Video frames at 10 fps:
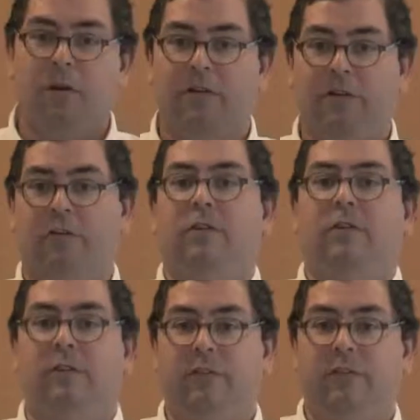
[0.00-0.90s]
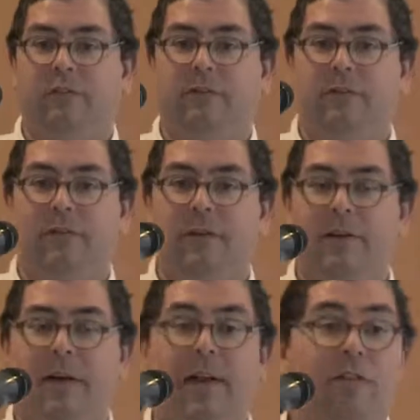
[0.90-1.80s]
policy circles.
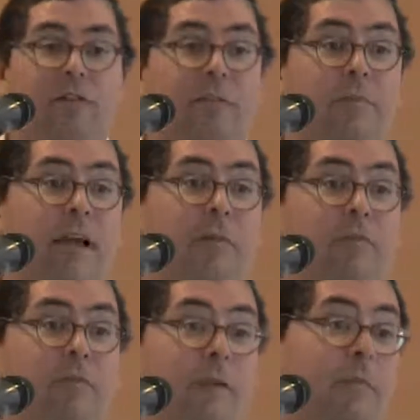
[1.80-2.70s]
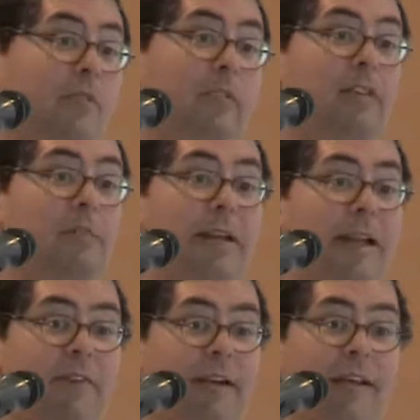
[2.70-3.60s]
And actually, sometimes some of the things may
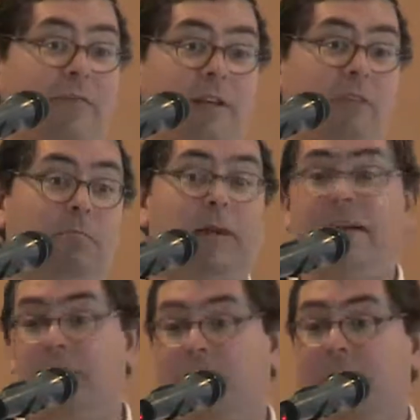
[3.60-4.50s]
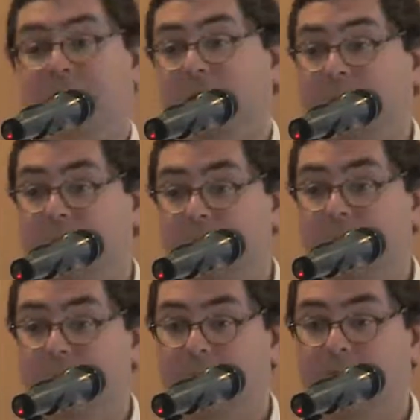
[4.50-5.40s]
never get into any policy
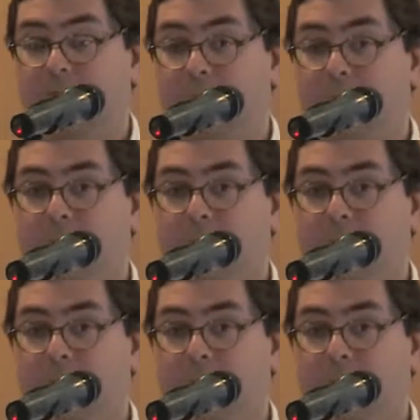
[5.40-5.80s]
issue.